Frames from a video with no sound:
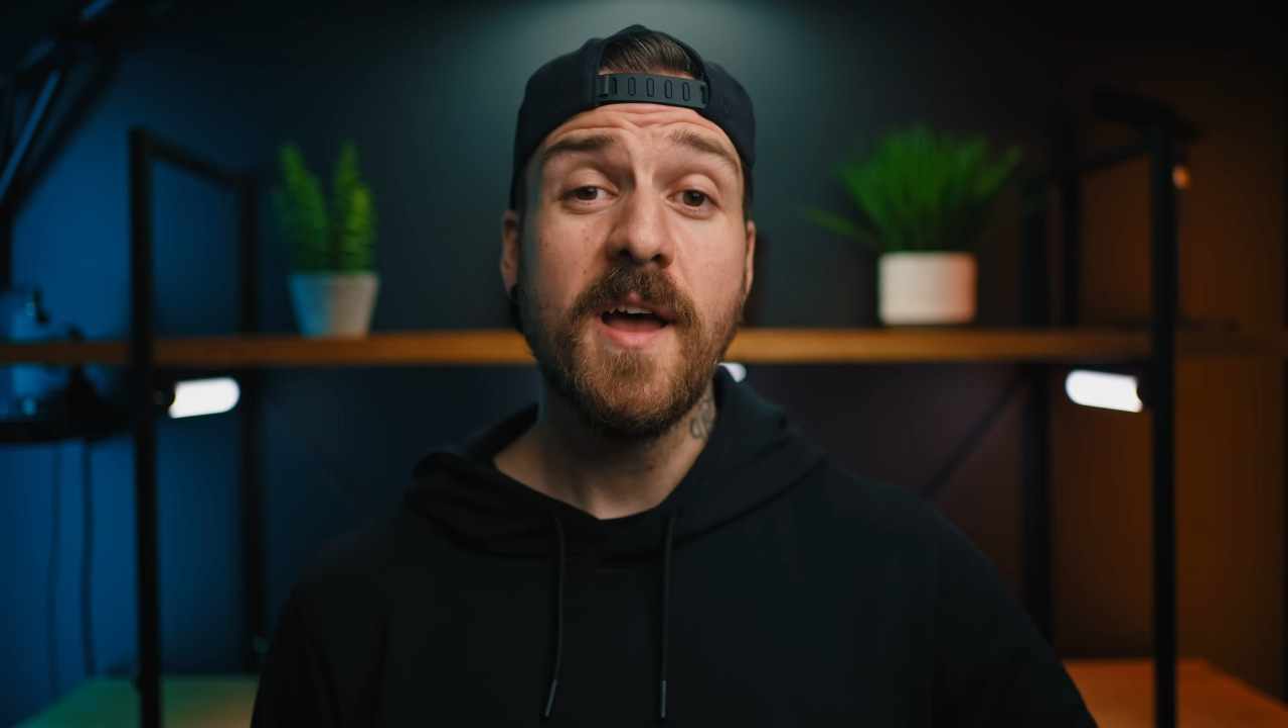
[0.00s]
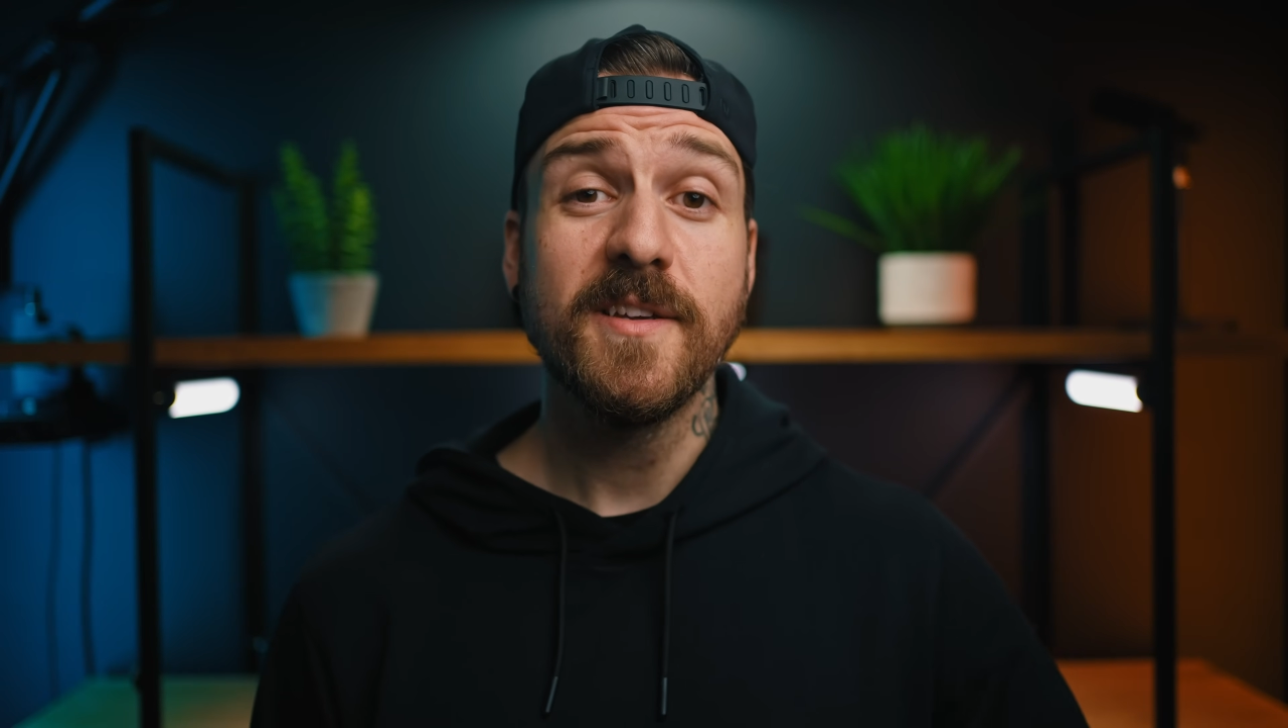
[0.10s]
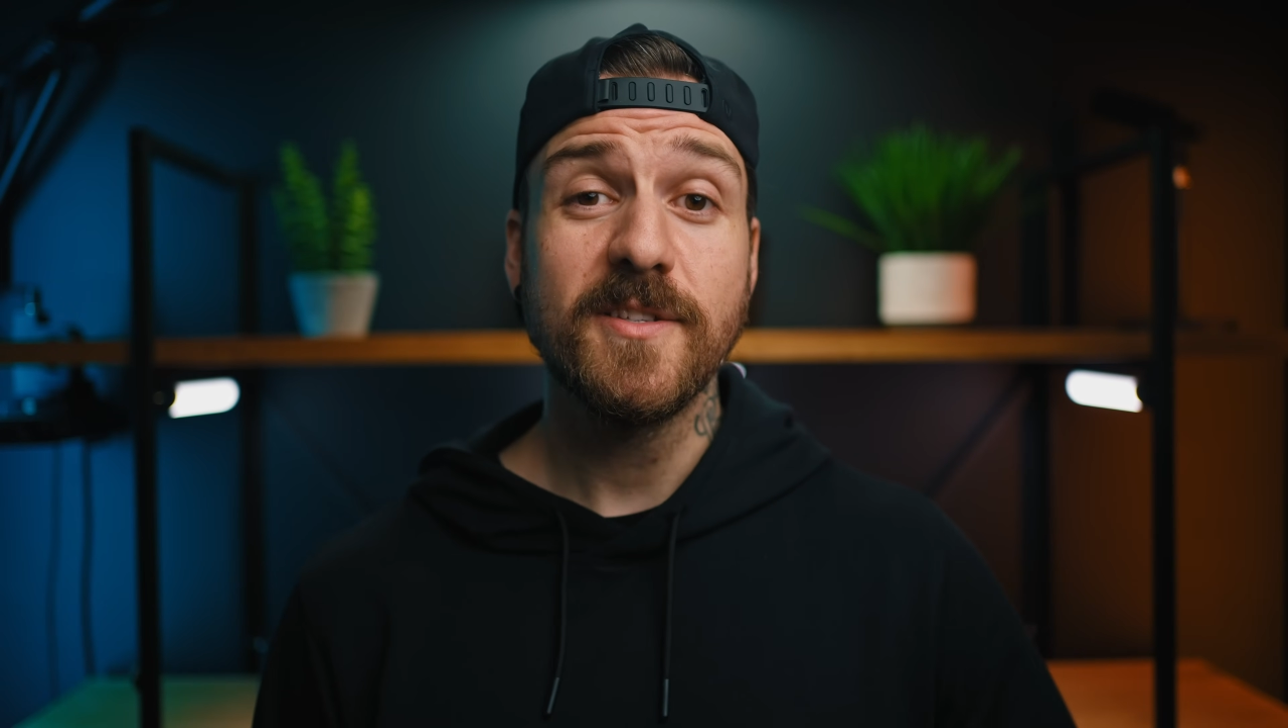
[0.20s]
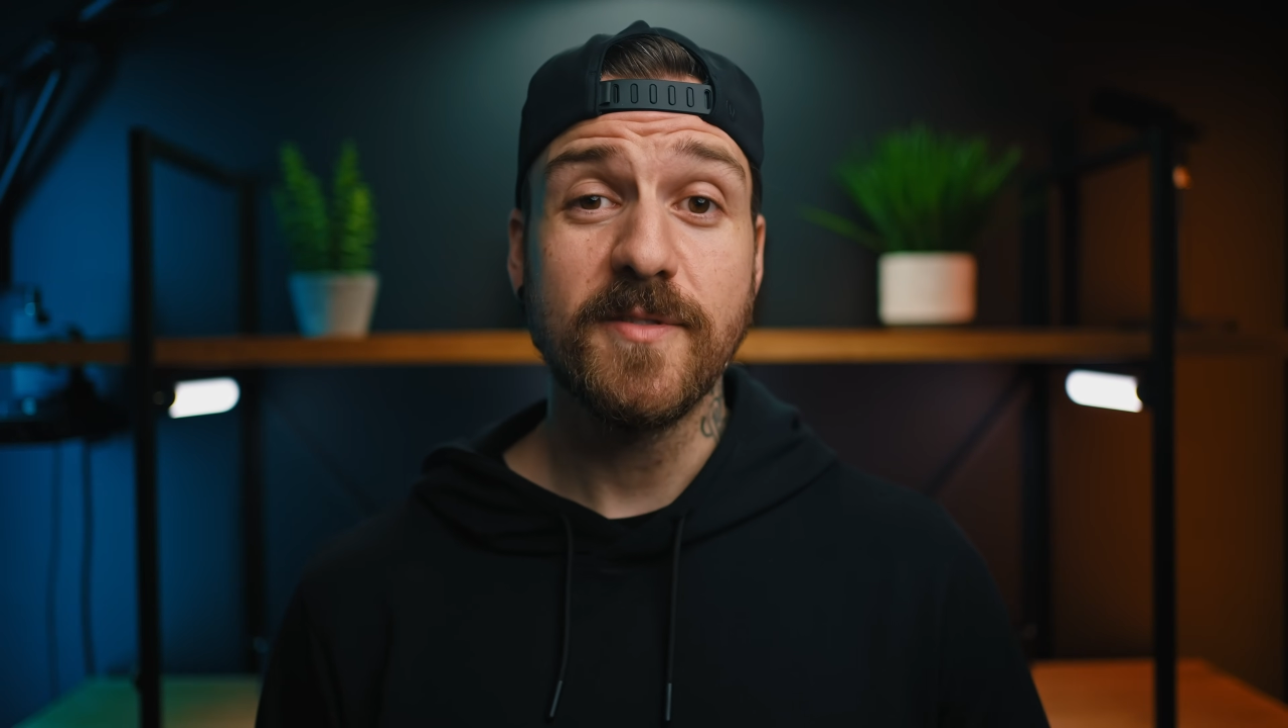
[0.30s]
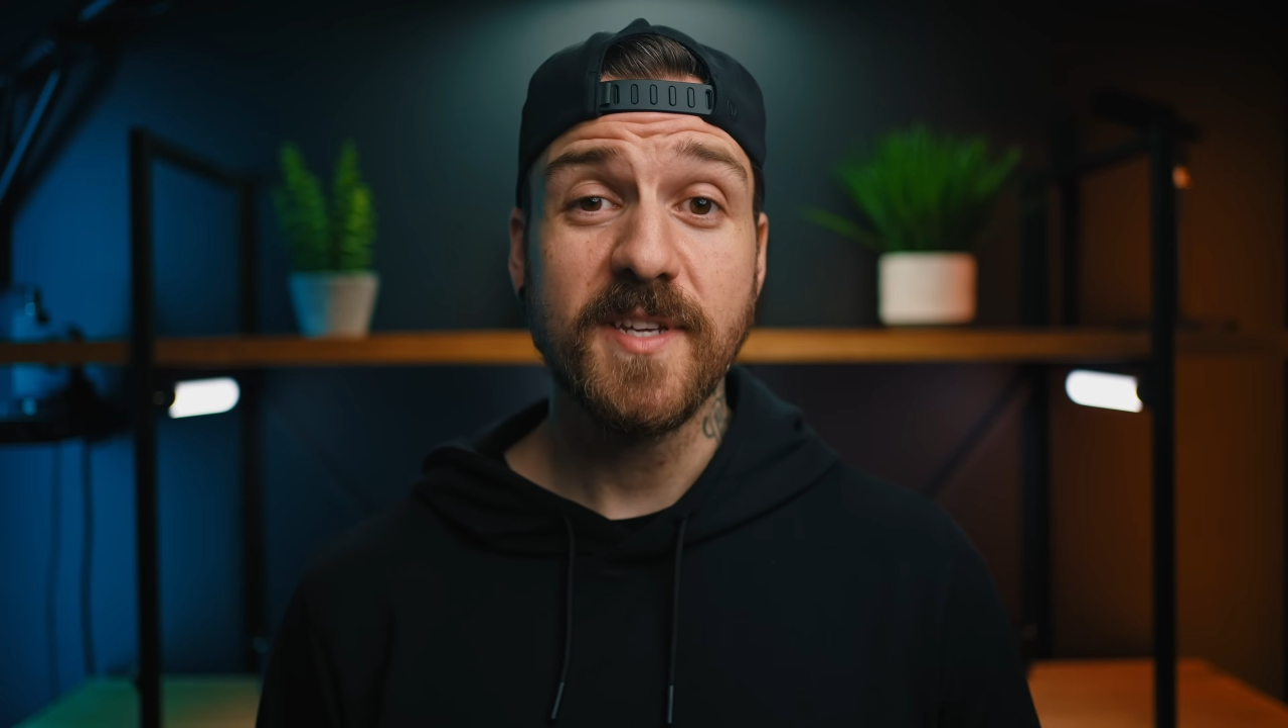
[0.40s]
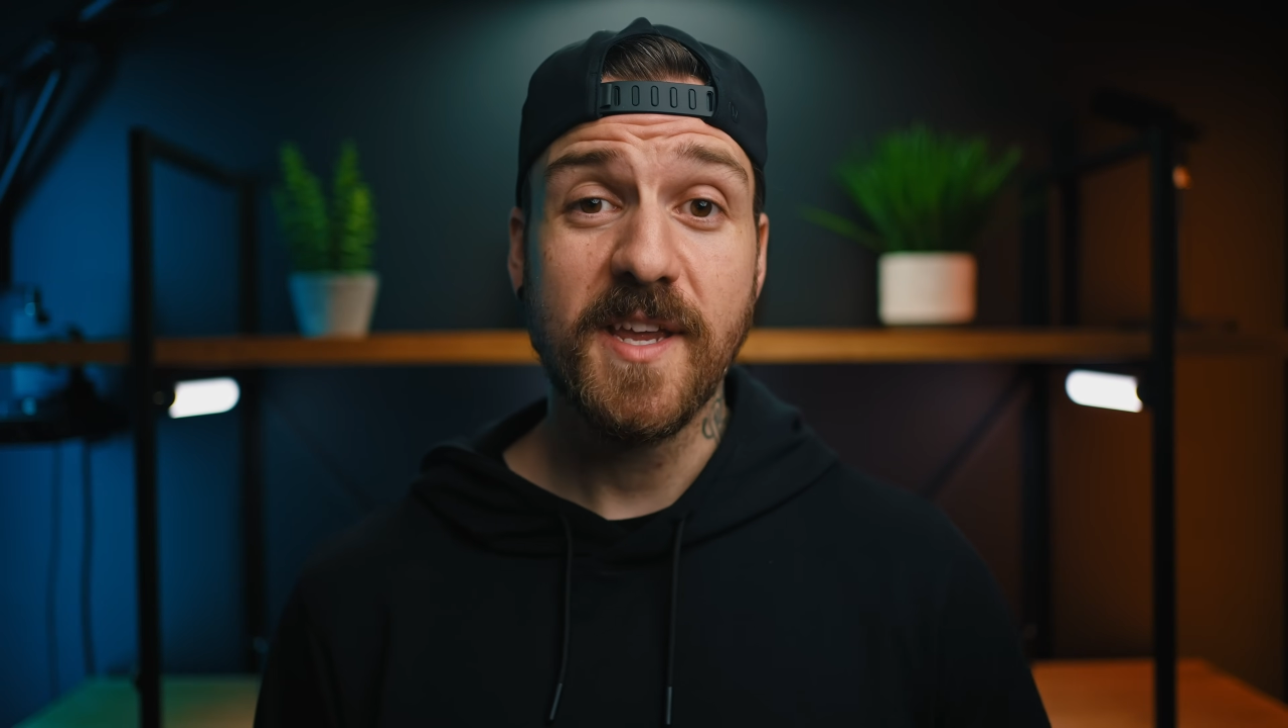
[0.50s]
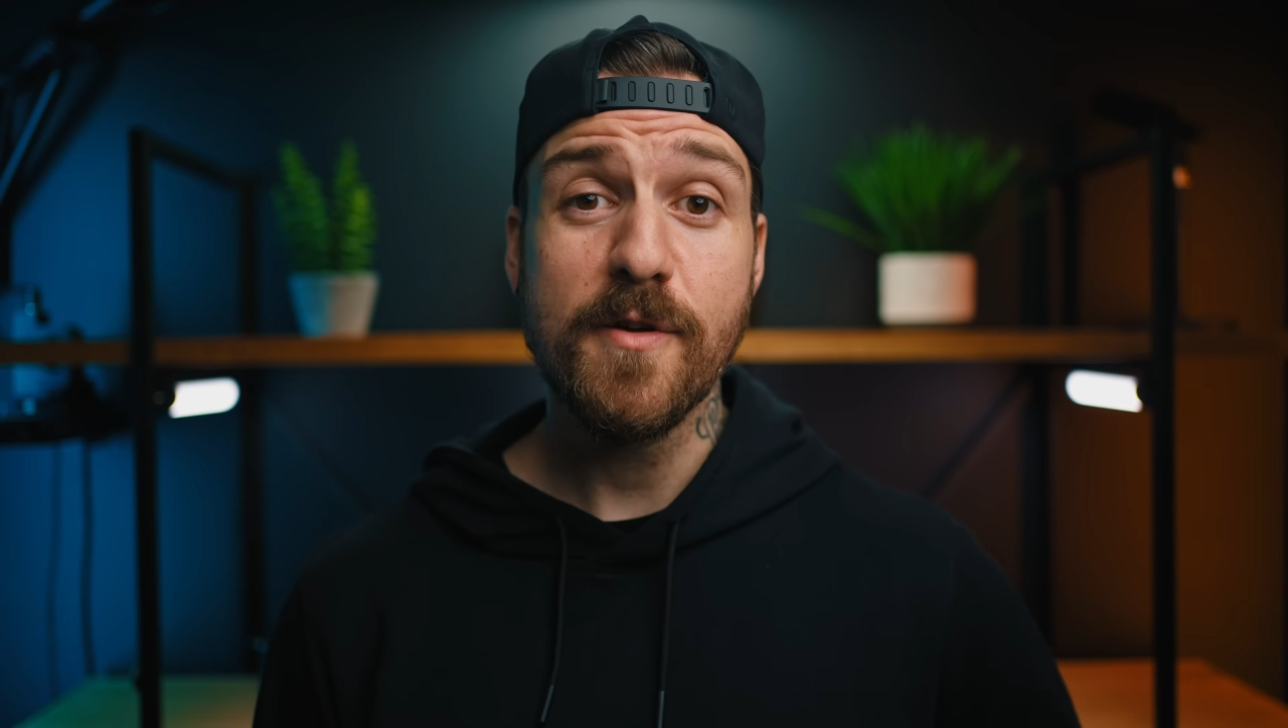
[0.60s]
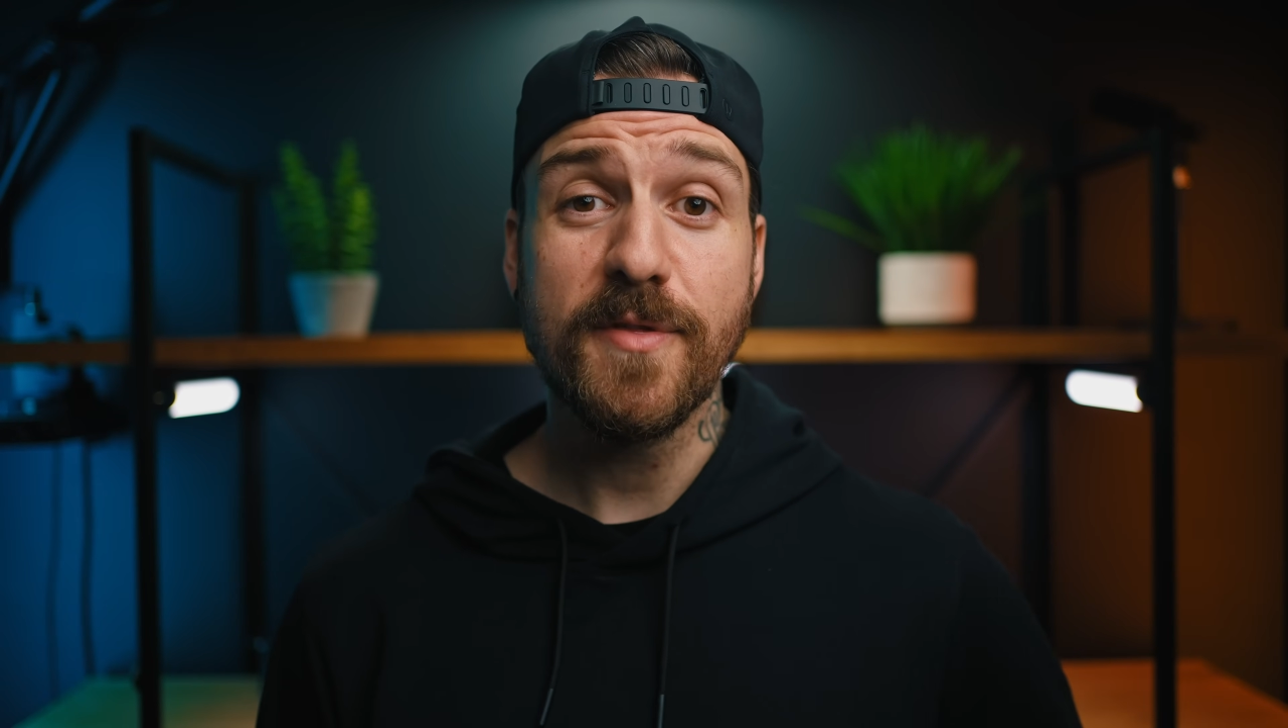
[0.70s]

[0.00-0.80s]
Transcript: So secure